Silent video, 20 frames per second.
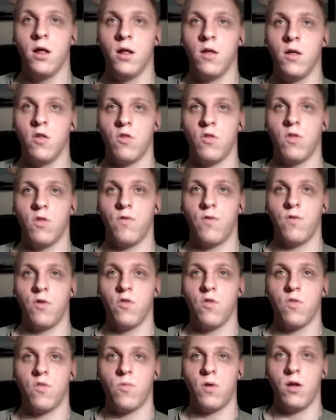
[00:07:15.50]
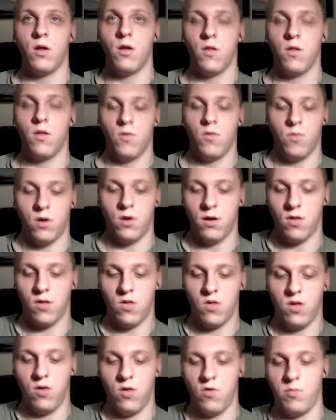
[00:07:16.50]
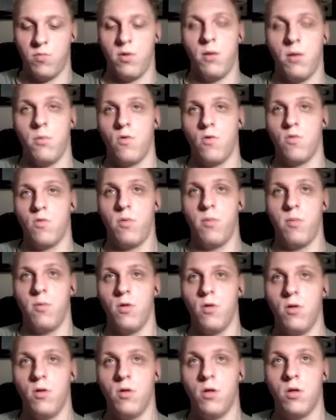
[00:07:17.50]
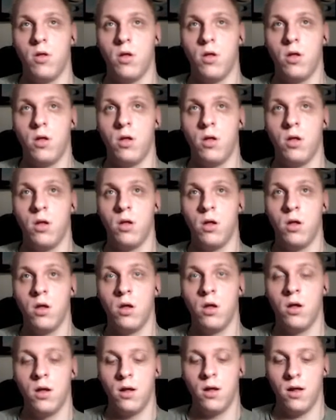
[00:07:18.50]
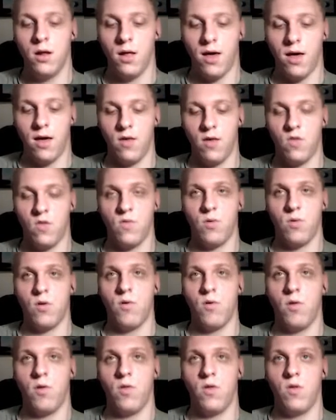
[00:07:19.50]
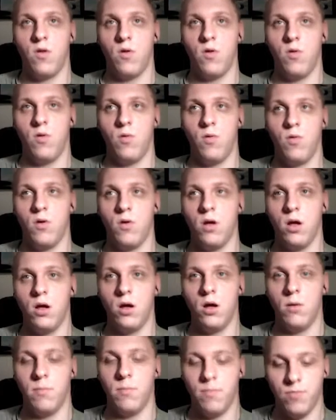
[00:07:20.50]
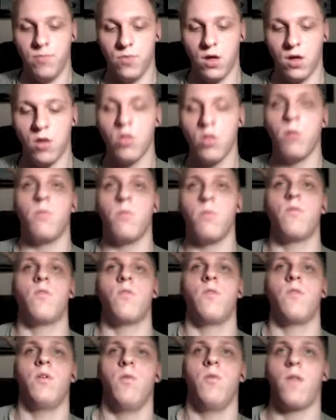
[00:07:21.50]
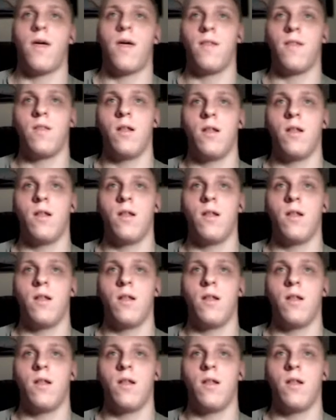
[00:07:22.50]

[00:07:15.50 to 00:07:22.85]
So the first one, the one that's used by most people, is we're going to, actually before we do that,